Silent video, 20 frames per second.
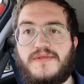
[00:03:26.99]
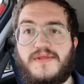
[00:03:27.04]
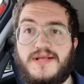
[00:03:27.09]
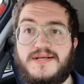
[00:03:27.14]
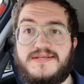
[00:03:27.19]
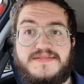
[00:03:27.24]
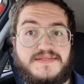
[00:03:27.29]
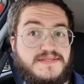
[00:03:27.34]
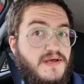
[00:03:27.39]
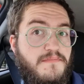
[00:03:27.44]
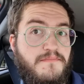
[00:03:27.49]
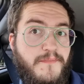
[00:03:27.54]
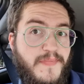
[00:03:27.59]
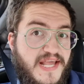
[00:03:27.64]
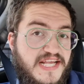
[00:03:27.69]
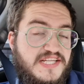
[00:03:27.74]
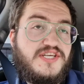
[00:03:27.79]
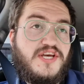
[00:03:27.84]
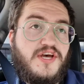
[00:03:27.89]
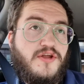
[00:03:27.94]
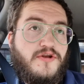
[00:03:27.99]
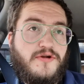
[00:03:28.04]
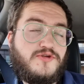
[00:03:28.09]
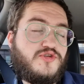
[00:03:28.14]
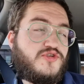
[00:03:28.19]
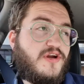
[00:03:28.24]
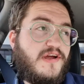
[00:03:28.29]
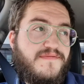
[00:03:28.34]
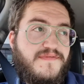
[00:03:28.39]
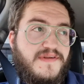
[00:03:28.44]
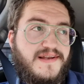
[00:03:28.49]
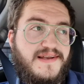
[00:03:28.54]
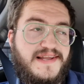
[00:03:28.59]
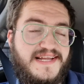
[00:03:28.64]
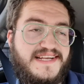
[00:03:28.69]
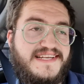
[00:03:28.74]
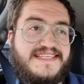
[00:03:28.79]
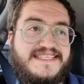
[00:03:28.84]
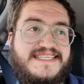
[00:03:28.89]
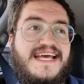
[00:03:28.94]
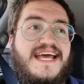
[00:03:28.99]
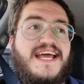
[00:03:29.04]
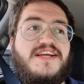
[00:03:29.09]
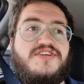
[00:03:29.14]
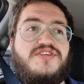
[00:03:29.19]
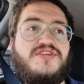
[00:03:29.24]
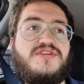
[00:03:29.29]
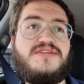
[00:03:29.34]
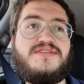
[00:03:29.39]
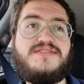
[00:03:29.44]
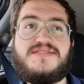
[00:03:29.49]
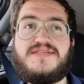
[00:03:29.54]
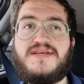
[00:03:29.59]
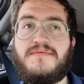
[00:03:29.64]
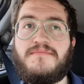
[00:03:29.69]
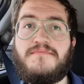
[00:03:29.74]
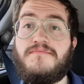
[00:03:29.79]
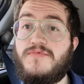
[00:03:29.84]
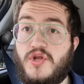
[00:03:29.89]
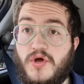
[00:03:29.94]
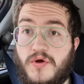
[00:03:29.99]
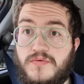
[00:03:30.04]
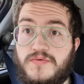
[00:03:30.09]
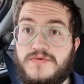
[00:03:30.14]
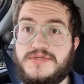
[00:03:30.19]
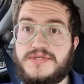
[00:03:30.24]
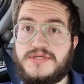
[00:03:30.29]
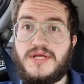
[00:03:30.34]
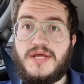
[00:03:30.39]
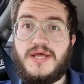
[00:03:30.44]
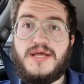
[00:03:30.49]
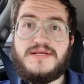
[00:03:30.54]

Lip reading: some may turn on traffic light detection, some don't,